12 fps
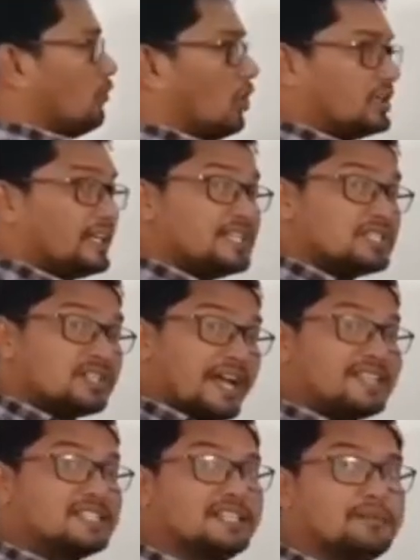What is
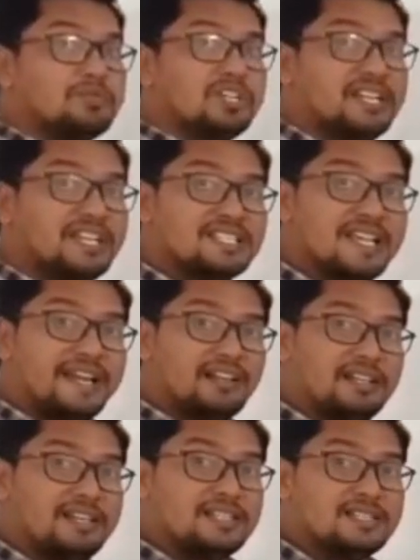transcription
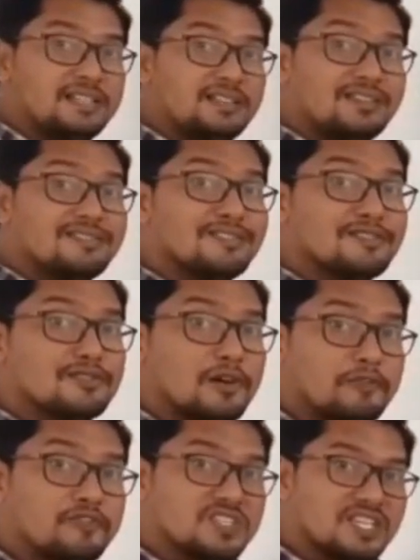exactly? Synthesis
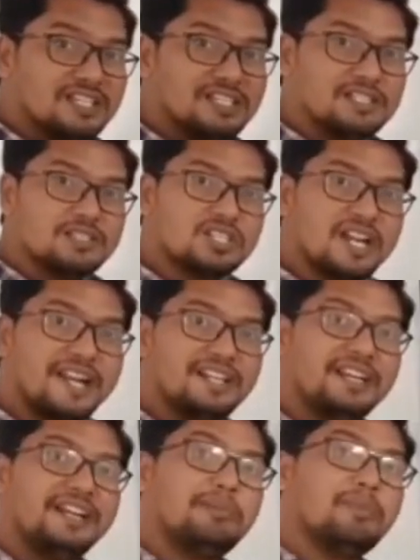of
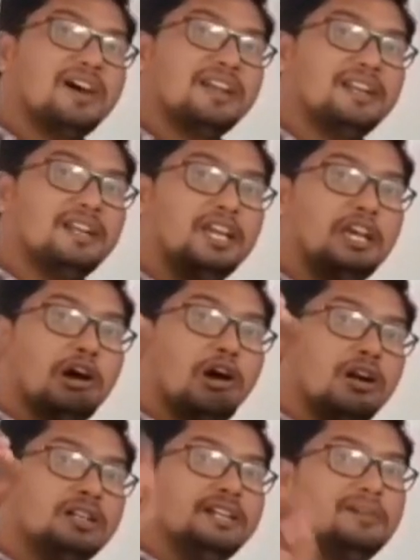single-stranded mRNA
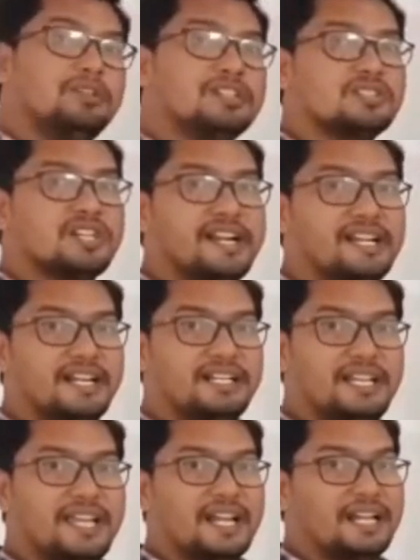on
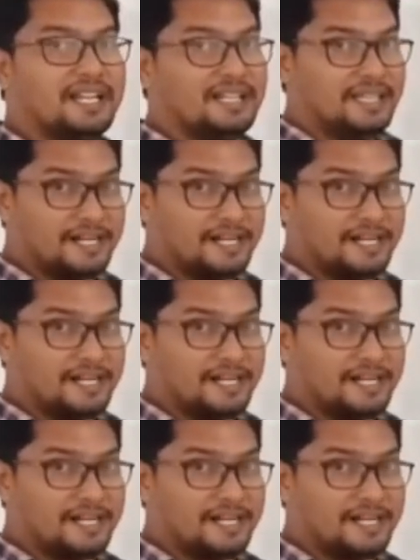double-stranded DNA.